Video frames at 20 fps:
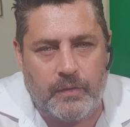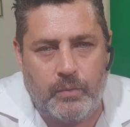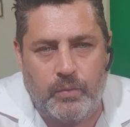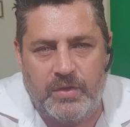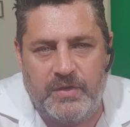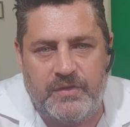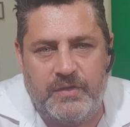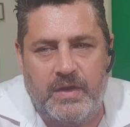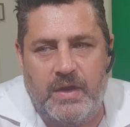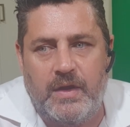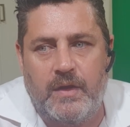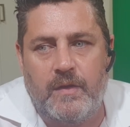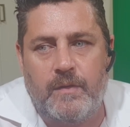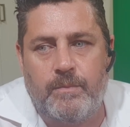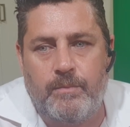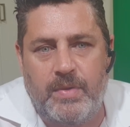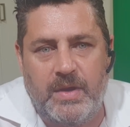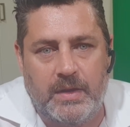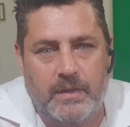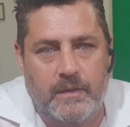which is
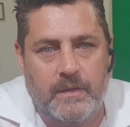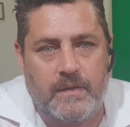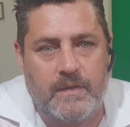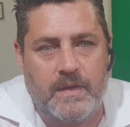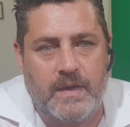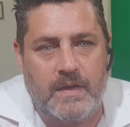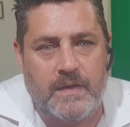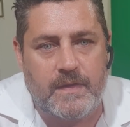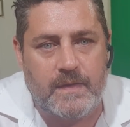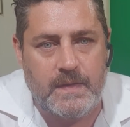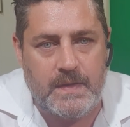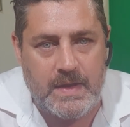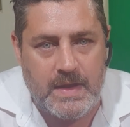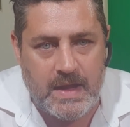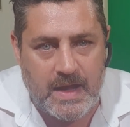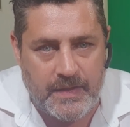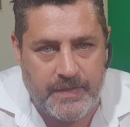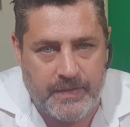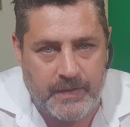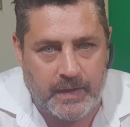pittance. It's
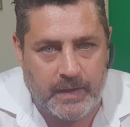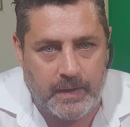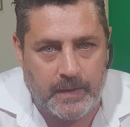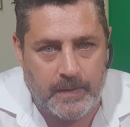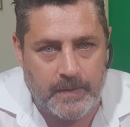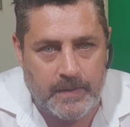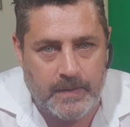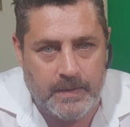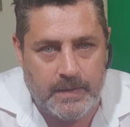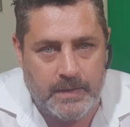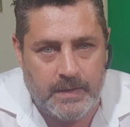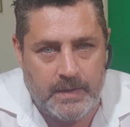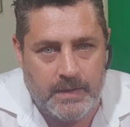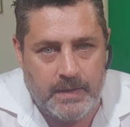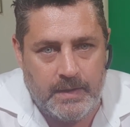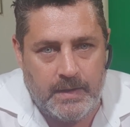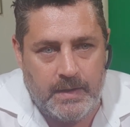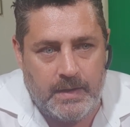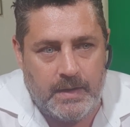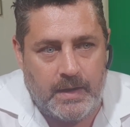nothing.
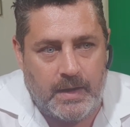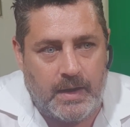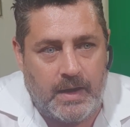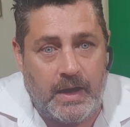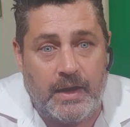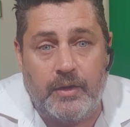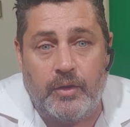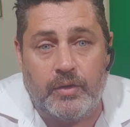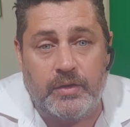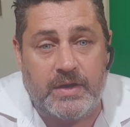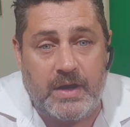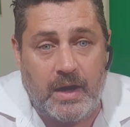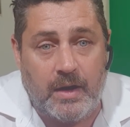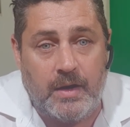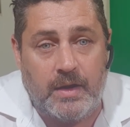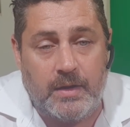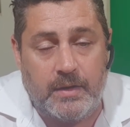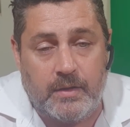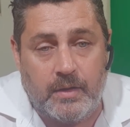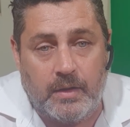And
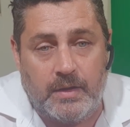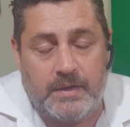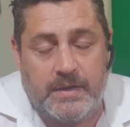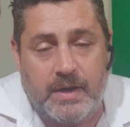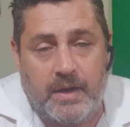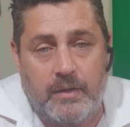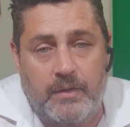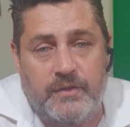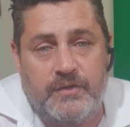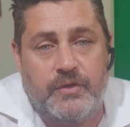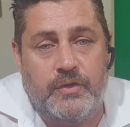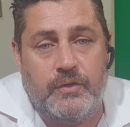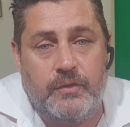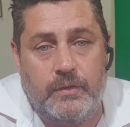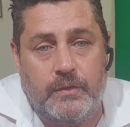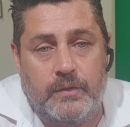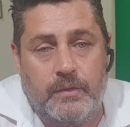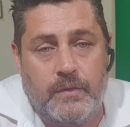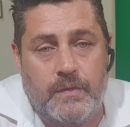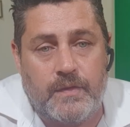I encourage you
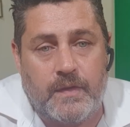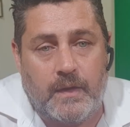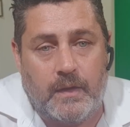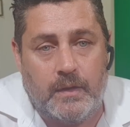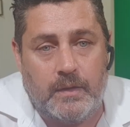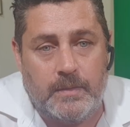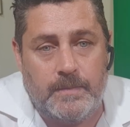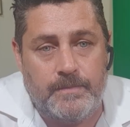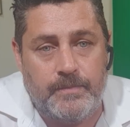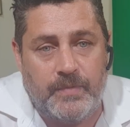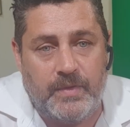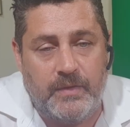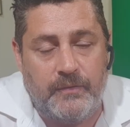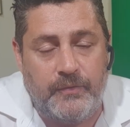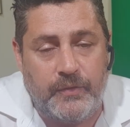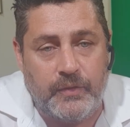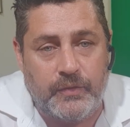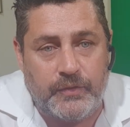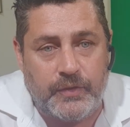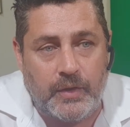to do so.
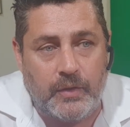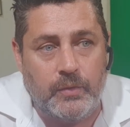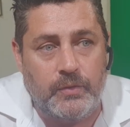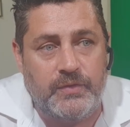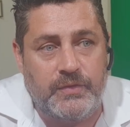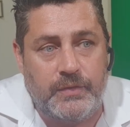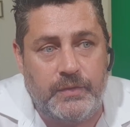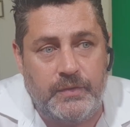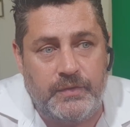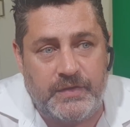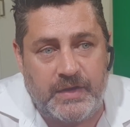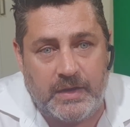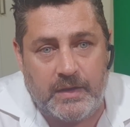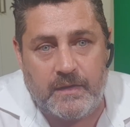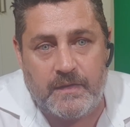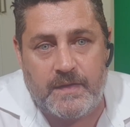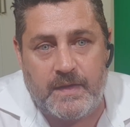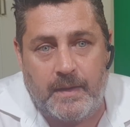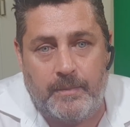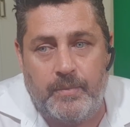If you don't take
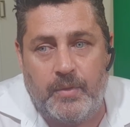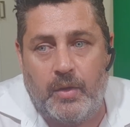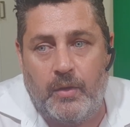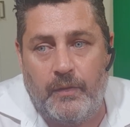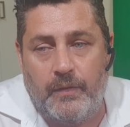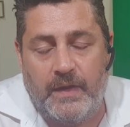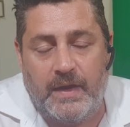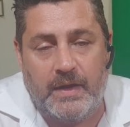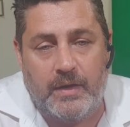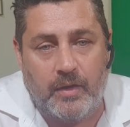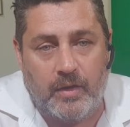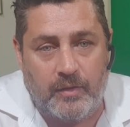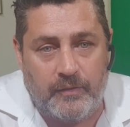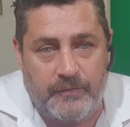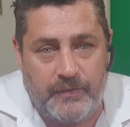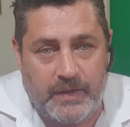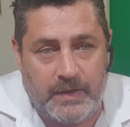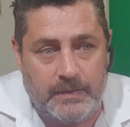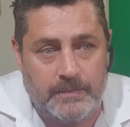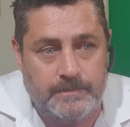us up on that
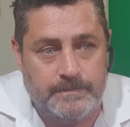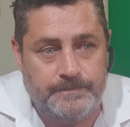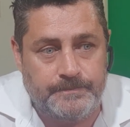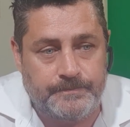offer,